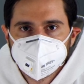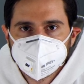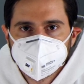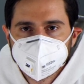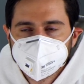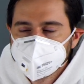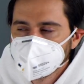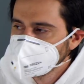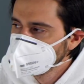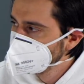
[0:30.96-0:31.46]

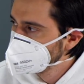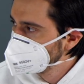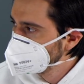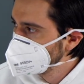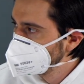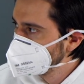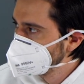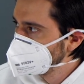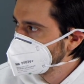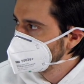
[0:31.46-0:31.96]

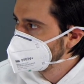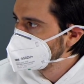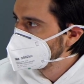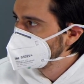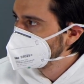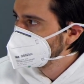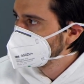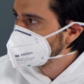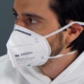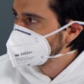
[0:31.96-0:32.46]

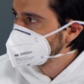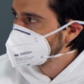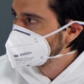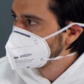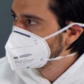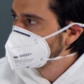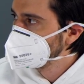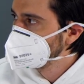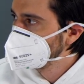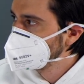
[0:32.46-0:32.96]

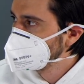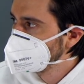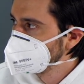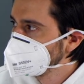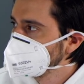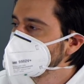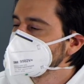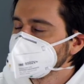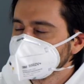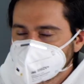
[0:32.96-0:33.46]

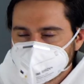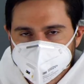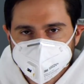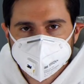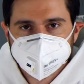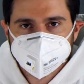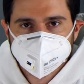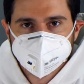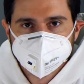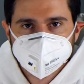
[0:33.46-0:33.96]

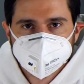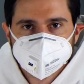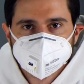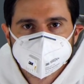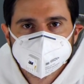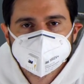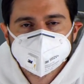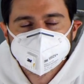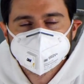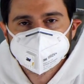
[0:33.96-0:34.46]

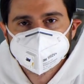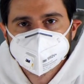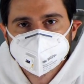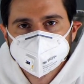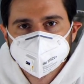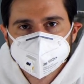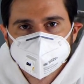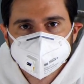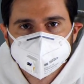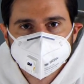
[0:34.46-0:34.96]

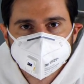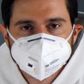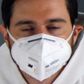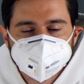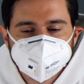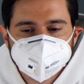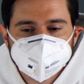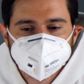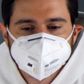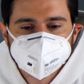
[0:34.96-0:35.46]

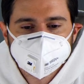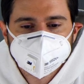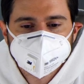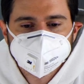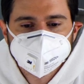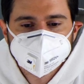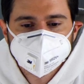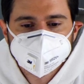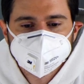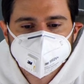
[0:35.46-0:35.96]

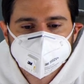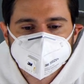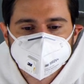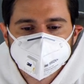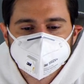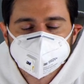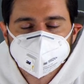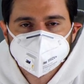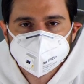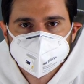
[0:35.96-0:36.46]

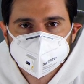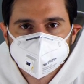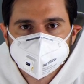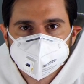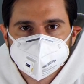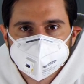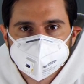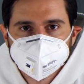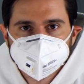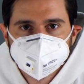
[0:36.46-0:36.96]

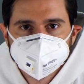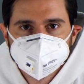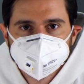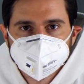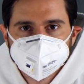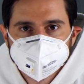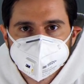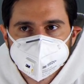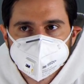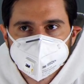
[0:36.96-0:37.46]

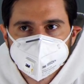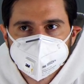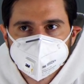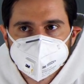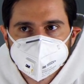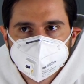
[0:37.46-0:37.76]
No words are spoken by the person on screen.